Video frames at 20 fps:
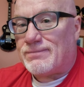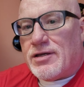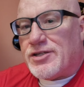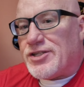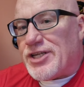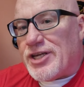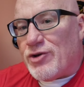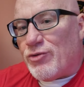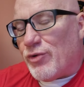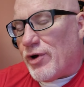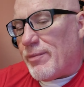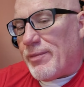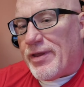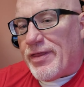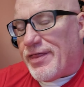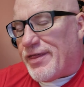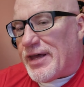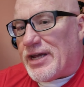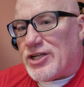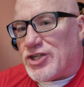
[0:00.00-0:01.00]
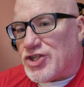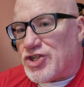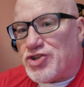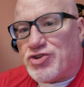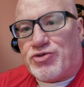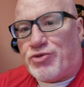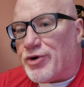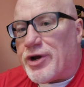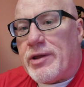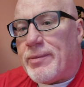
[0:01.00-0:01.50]
You see, women think
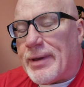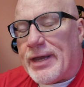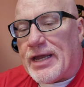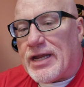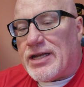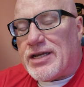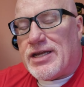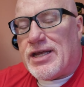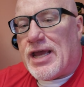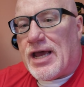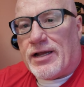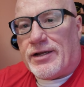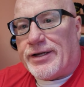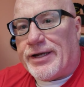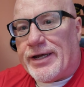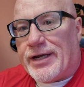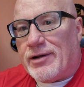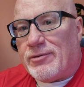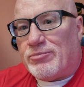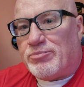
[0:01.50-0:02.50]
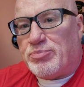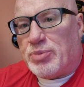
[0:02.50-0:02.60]
screaming and yelling,